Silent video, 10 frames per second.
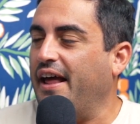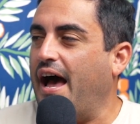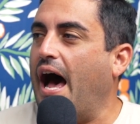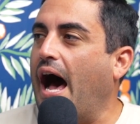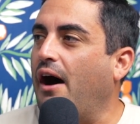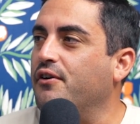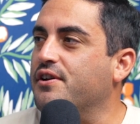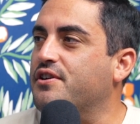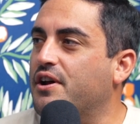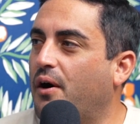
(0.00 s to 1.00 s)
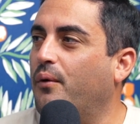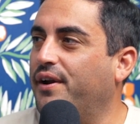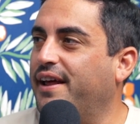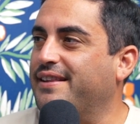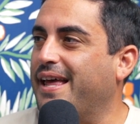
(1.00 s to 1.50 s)
how did no
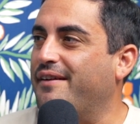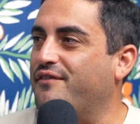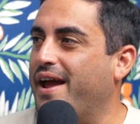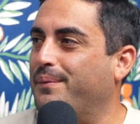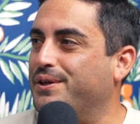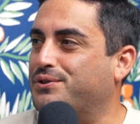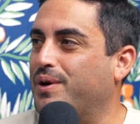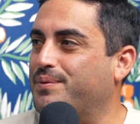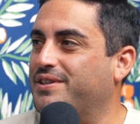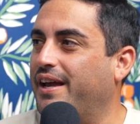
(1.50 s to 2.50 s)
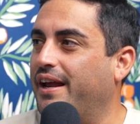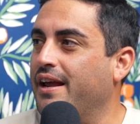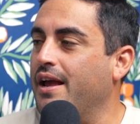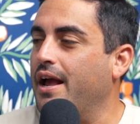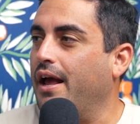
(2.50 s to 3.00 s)
one at that family trip say,
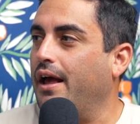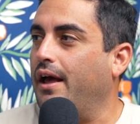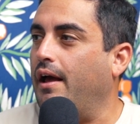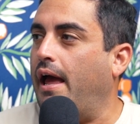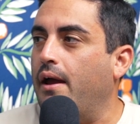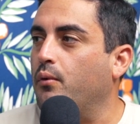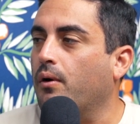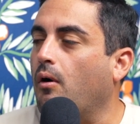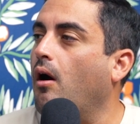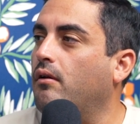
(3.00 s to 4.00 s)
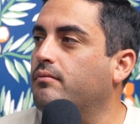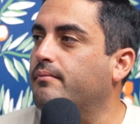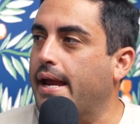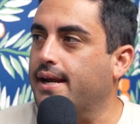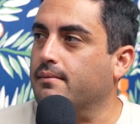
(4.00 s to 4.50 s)
hey, we were all
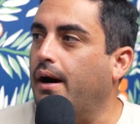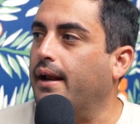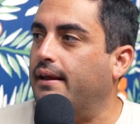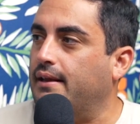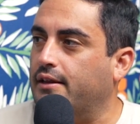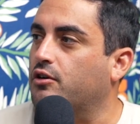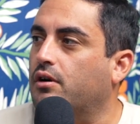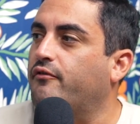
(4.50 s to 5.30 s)
making money? Like, they're